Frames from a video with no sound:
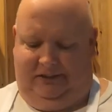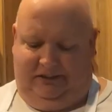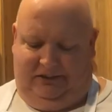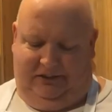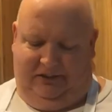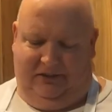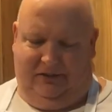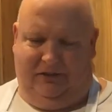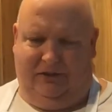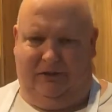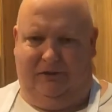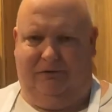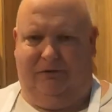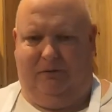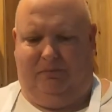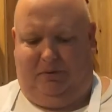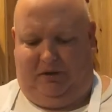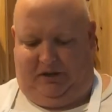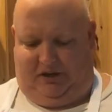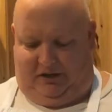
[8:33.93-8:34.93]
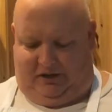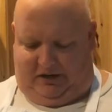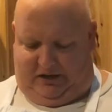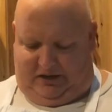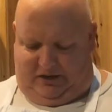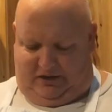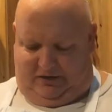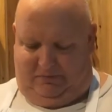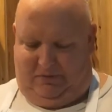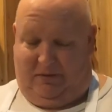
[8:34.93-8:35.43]
you know, if you pan
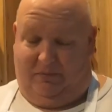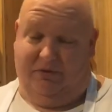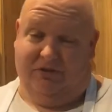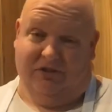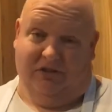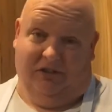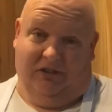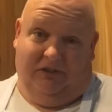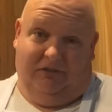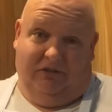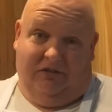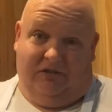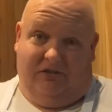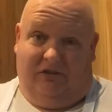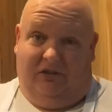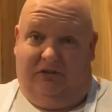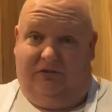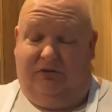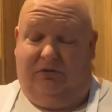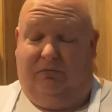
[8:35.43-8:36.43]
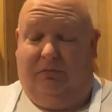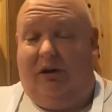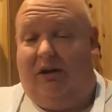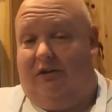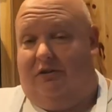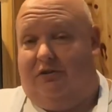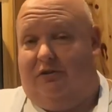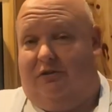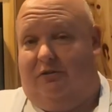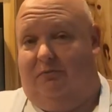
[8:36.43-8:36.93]
down, maybe she loved us a little too
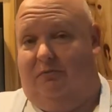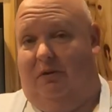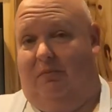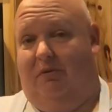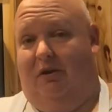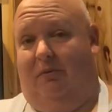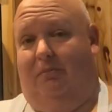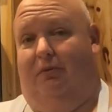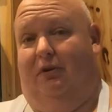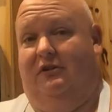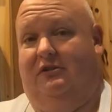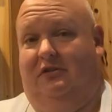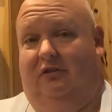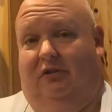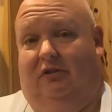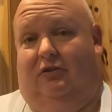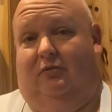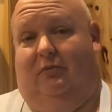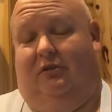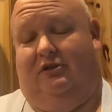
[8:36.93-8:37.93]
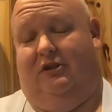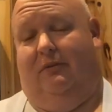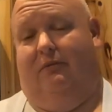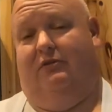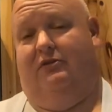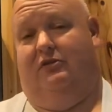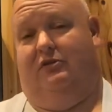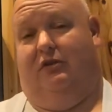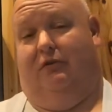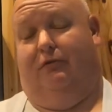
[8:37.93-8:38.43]
much. Maybe I placed a little too much
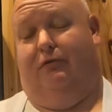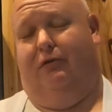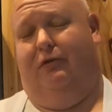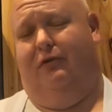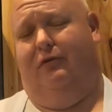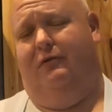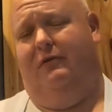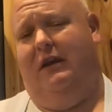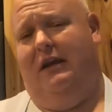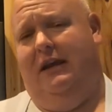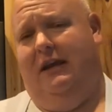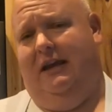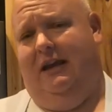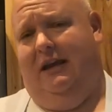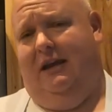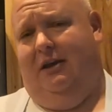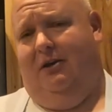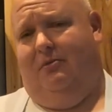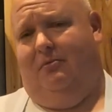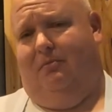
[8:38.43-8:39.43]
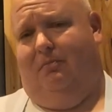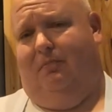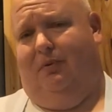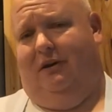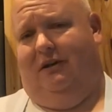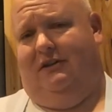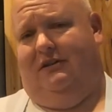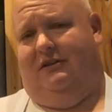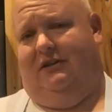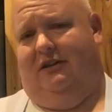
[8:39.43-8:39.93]
emphasis on food.
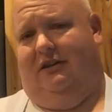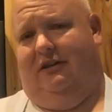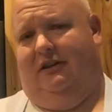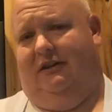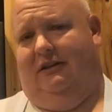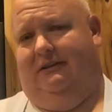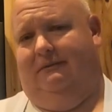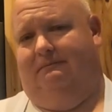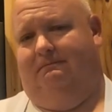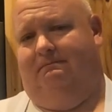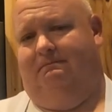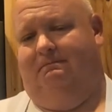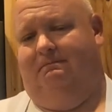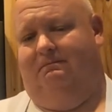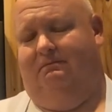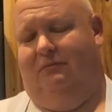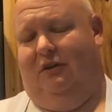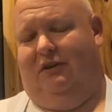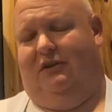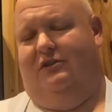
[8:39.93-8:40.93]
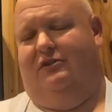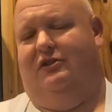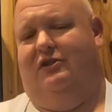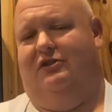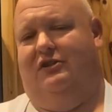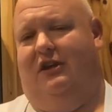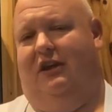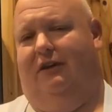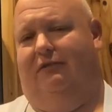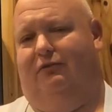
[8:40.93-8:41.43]
But uh, nothing
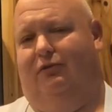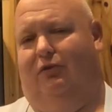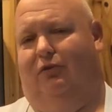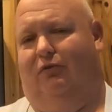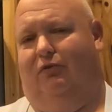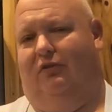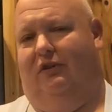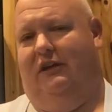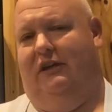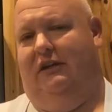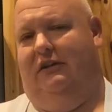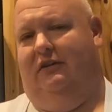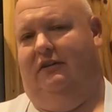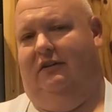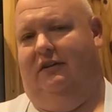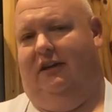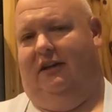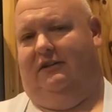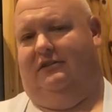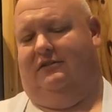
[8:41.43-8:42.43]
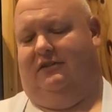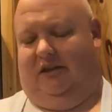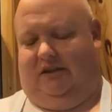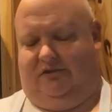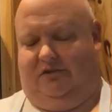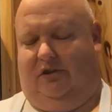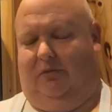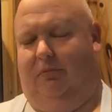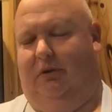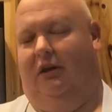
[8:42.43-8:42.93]
says you have to overeat. That's
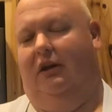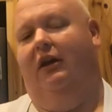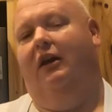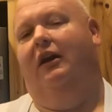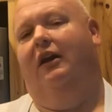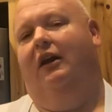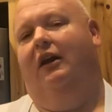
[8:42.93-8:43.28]
that's on me.